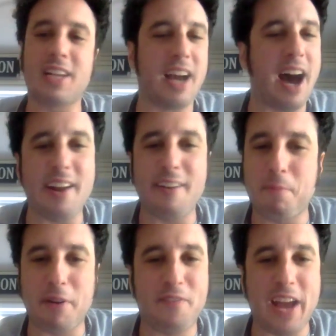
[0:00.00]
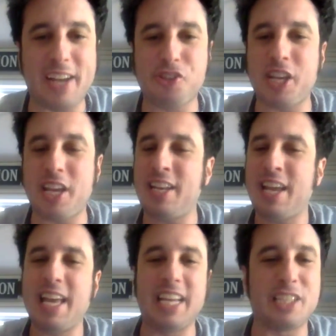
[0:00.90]
the god of perfection,
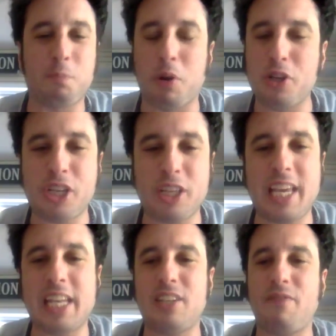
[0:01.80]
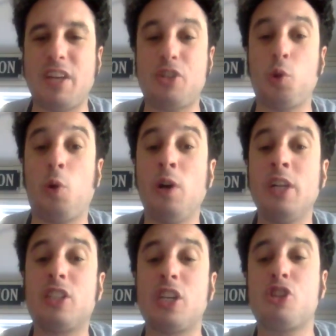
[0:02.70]
is pushing the individual
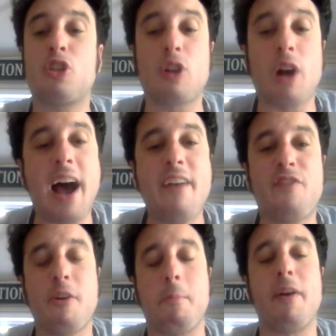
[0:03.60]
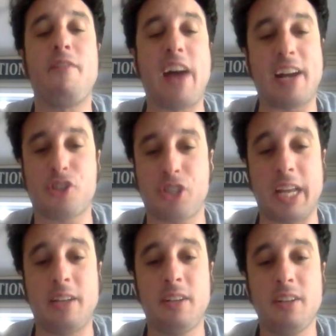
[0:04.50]
to strive for
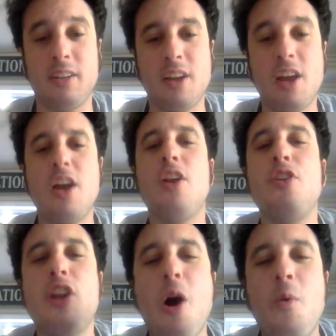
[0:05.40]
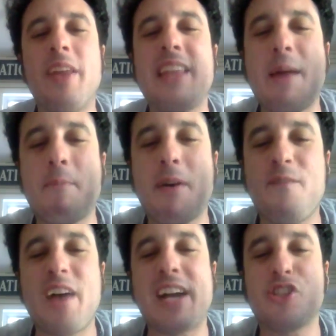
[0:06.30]
perfection, knowing that
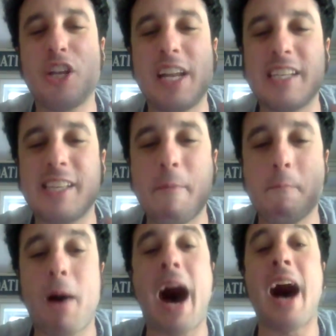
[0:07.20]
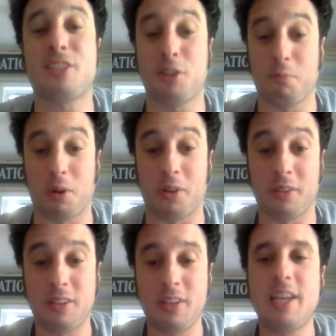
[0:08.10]
perfection is impossible,
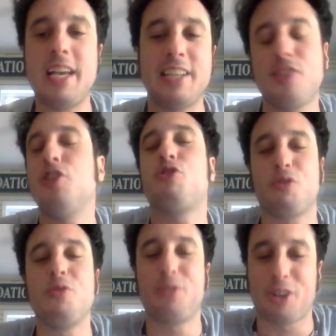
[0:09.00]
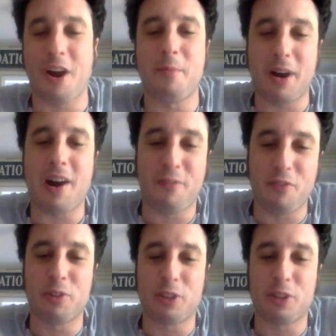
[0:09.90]
is the true Dharma of